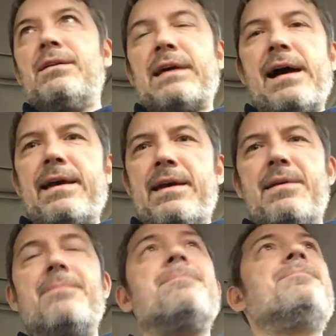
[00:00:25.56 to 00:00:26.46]

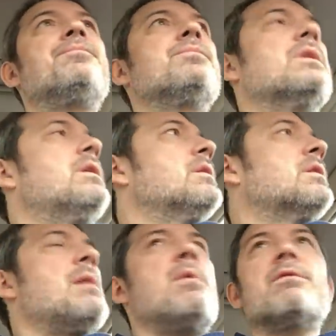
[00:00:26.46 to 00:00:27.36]
Elkayam
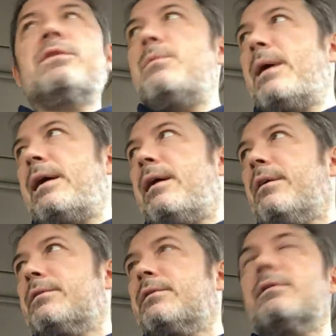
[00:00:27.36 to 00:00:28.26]
come over to my
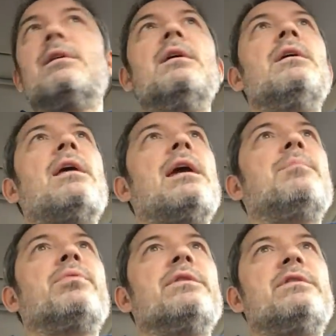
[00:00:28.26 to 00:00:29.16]
house
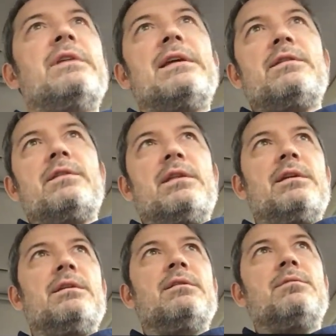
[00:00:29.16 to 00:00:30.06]
and present
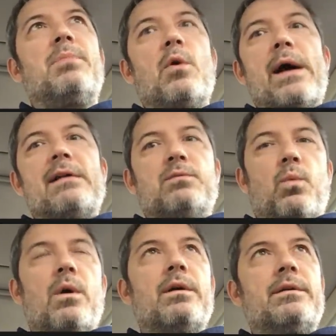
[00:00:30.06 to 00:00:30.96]
his Boaz
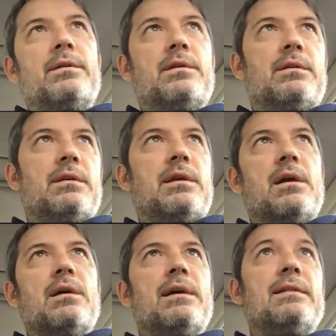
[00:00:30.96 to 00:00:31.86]
One
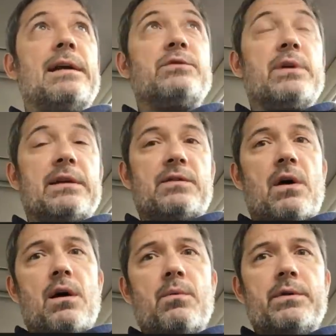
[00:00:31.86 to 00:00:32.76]
Uh, electric
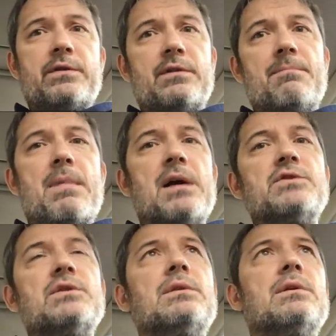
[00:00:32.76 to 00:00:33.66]
guitar, which is a
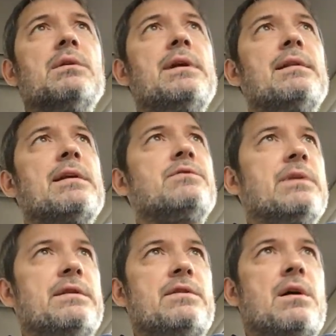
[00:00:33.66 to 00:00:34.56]
modular
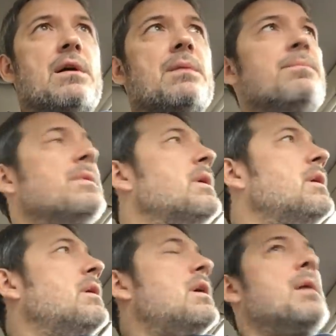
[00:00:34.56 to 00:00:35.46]
electric guitar.
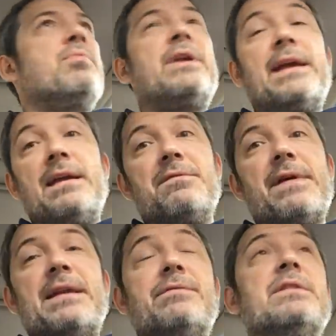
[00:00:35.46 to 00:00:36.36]
Uh, pretty
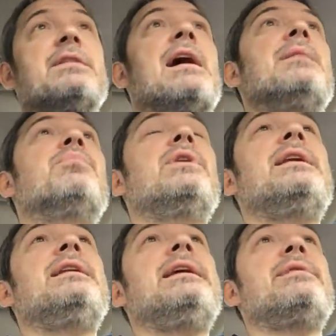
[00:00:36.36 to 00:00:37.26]
innovative design,
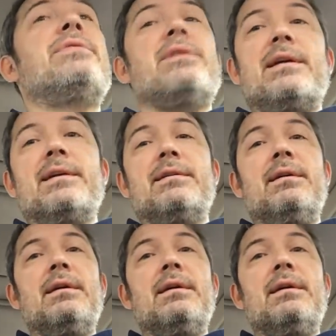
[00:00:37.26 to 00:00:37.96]
pretty neat thing.